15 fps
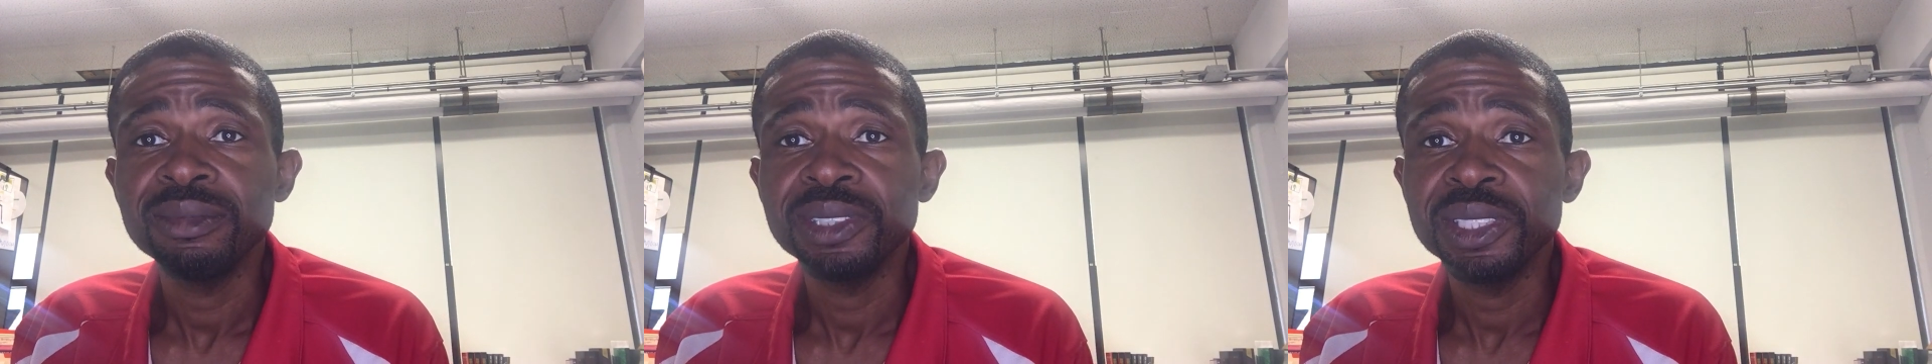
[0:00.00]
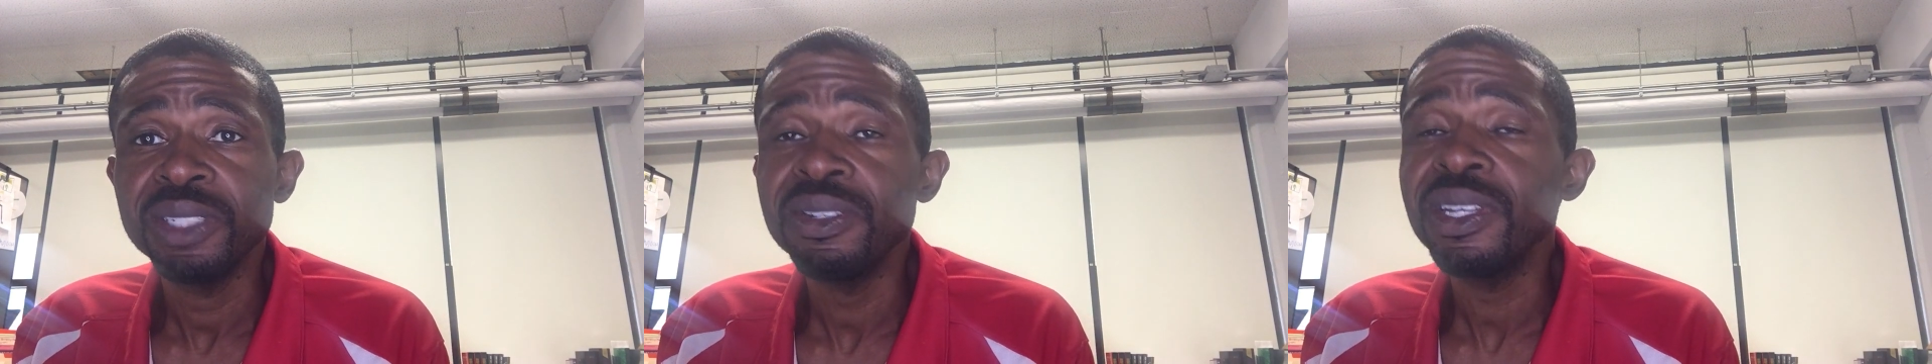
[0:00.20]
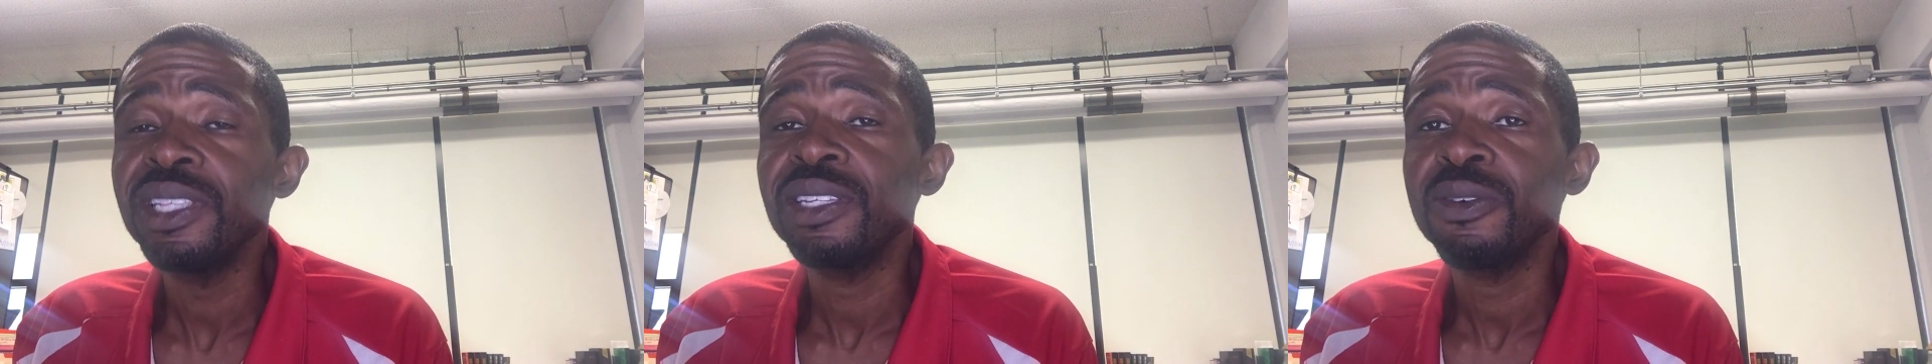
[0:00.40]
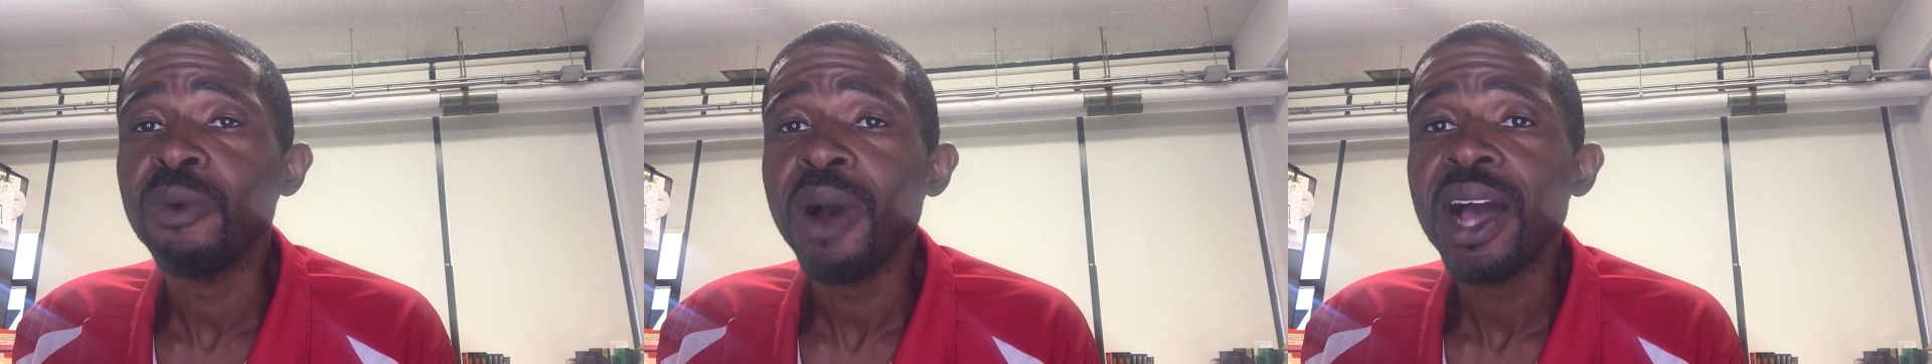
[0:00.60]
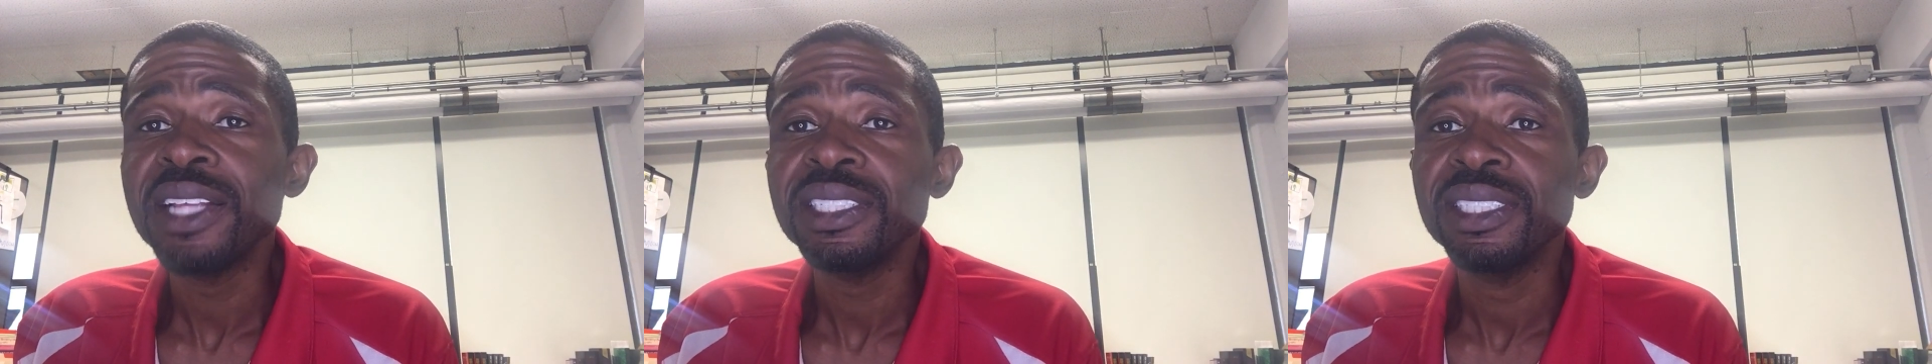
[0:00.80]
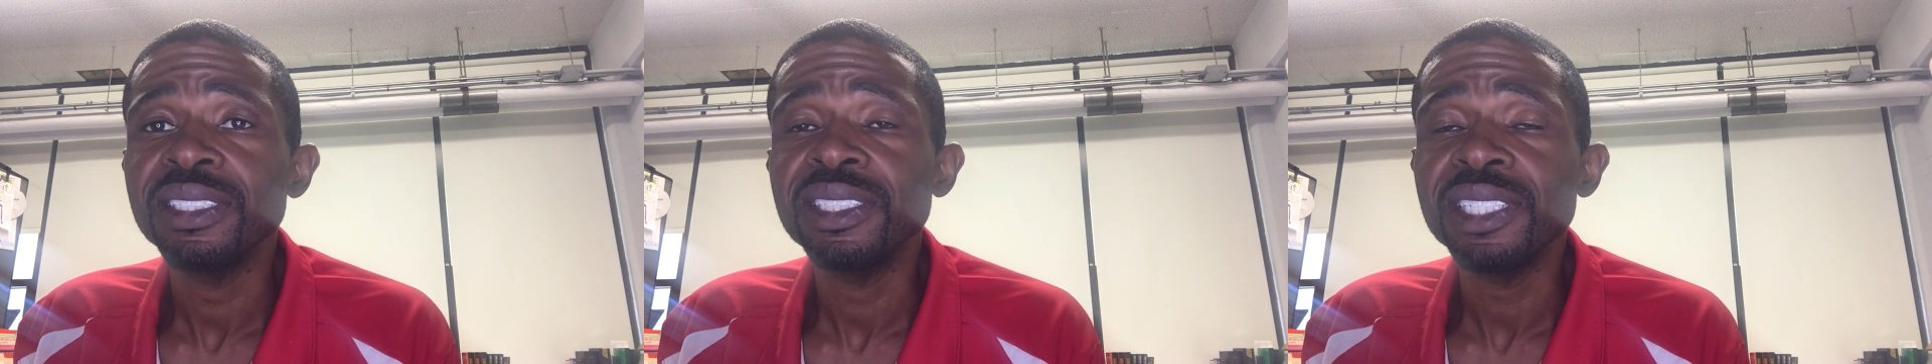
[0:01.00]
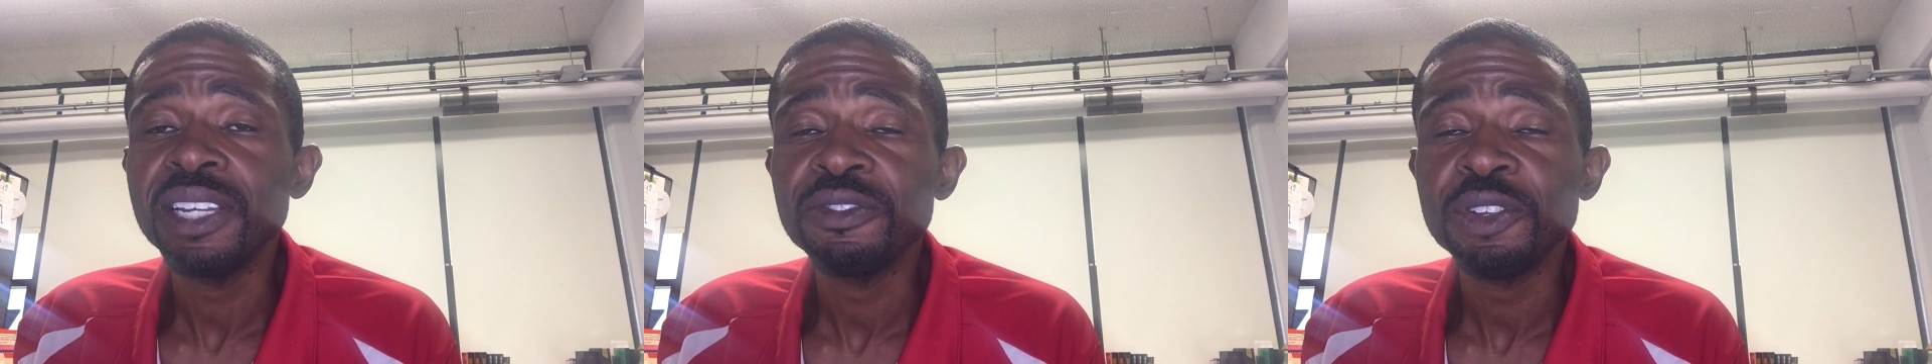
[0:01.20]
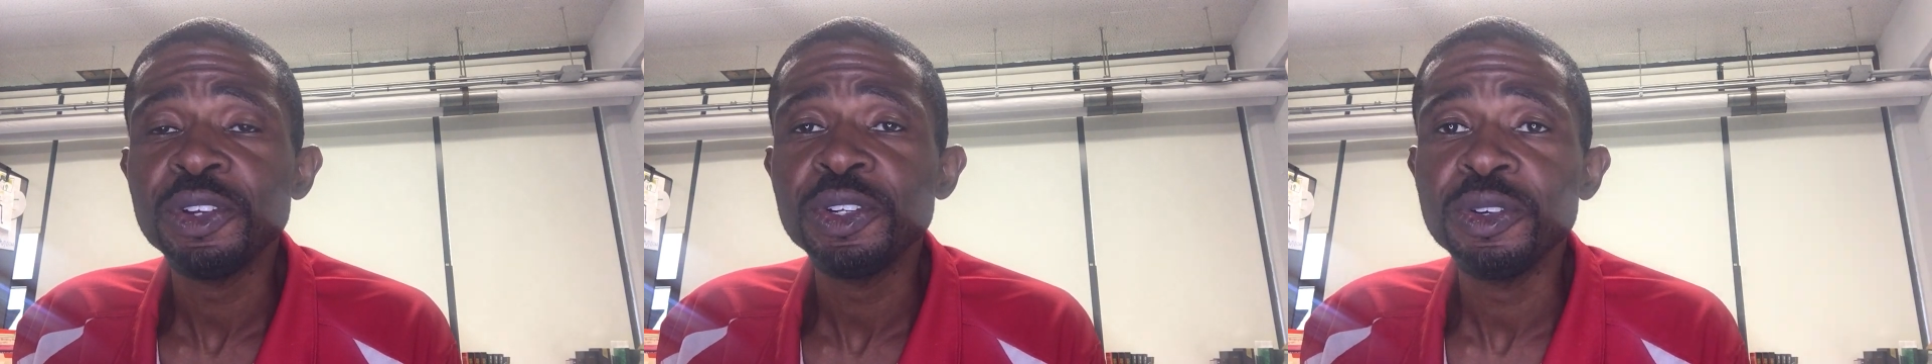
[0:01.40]
you need to watch and see
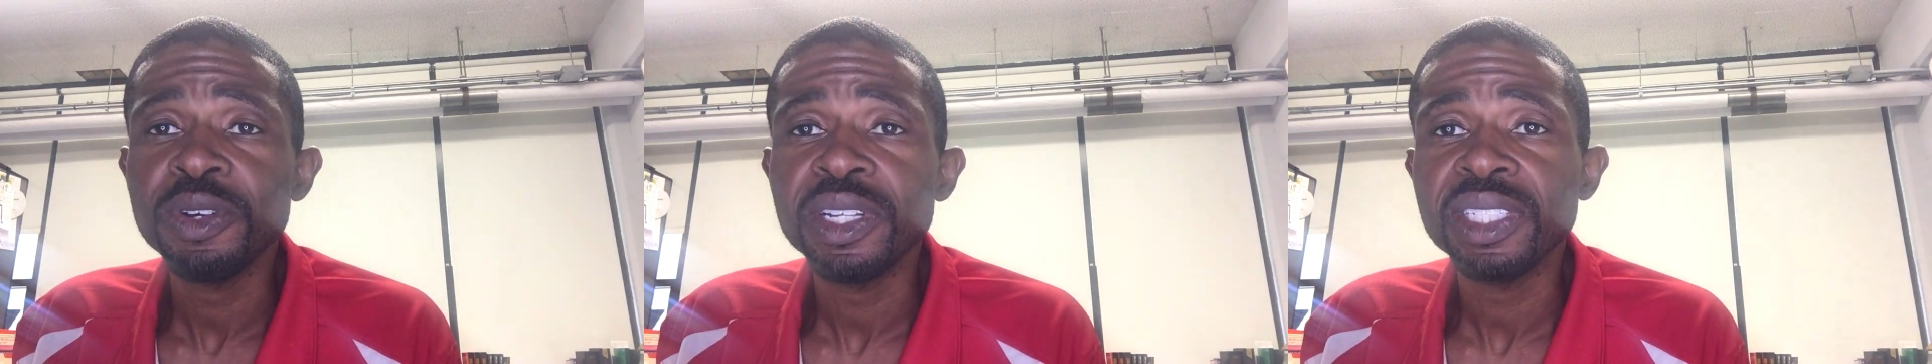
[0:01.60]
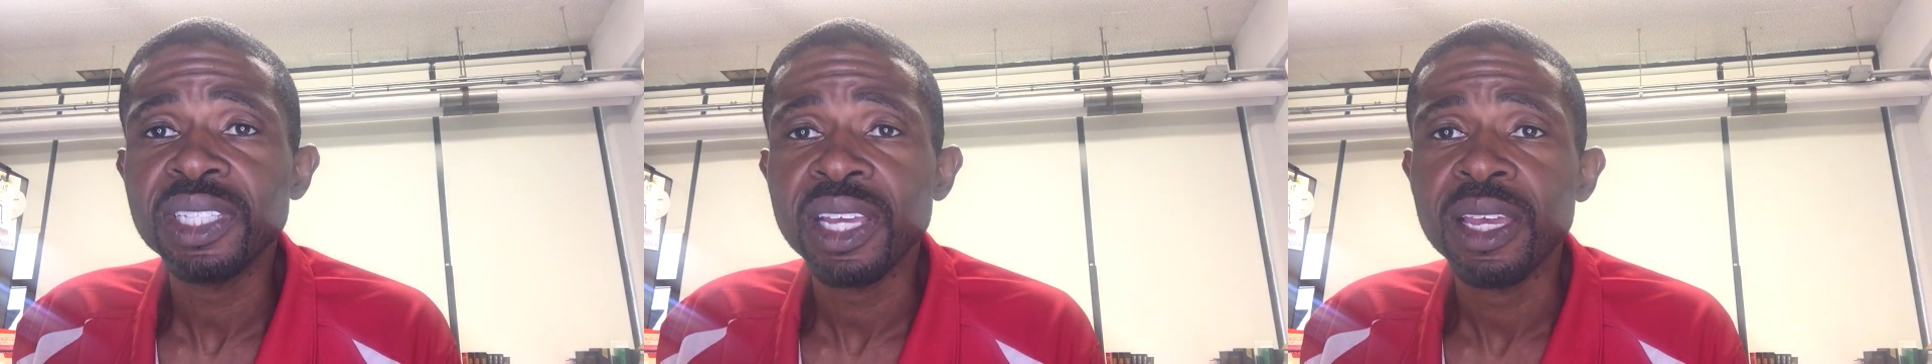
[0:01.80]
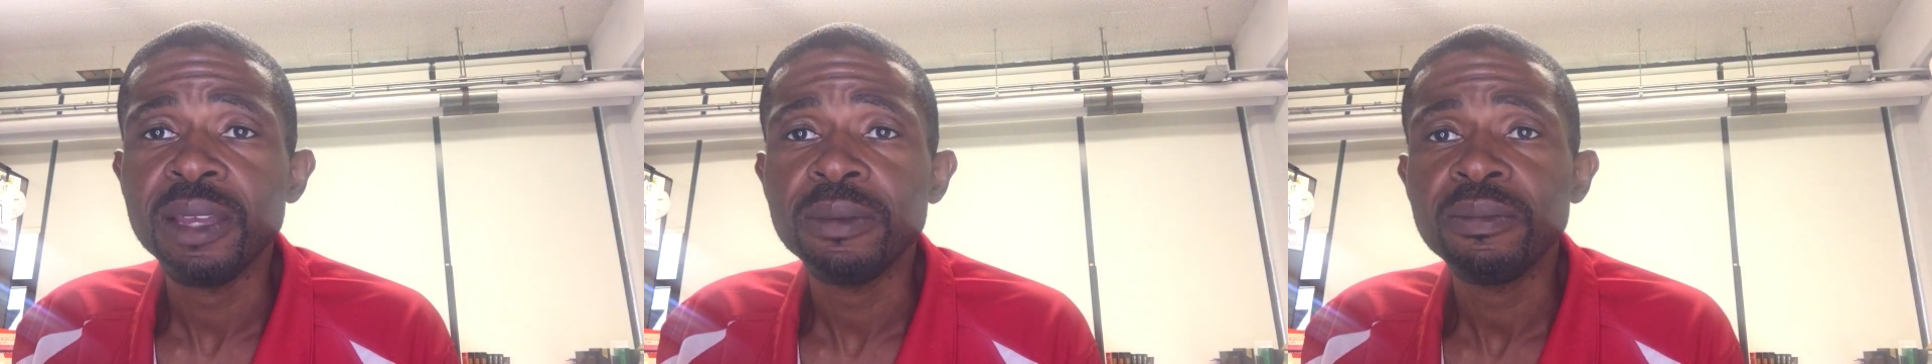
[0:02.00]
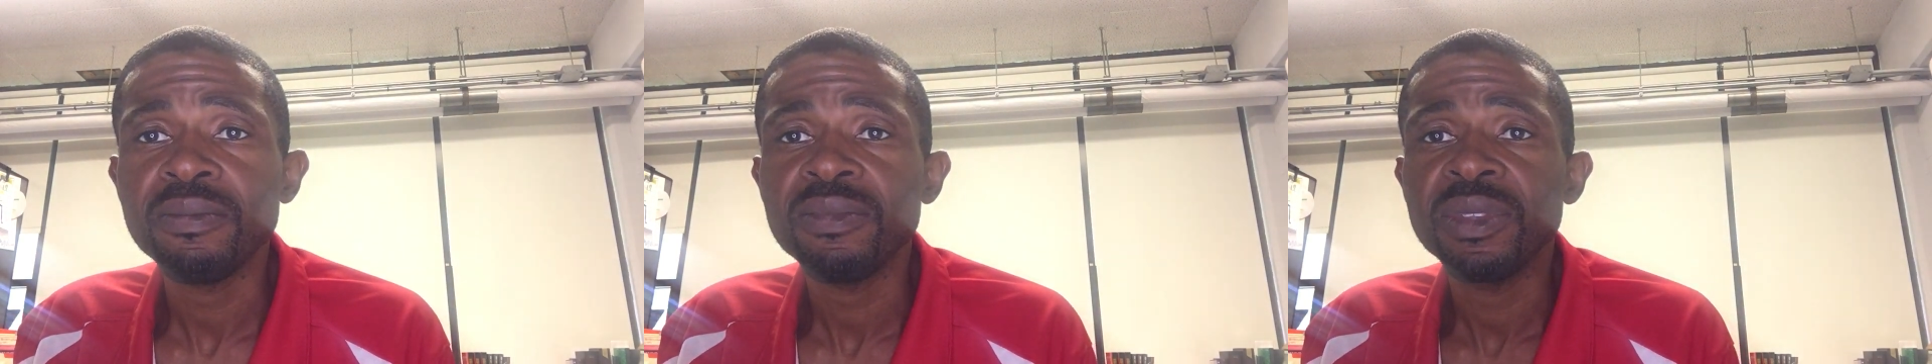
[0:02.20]
if they're doing the same.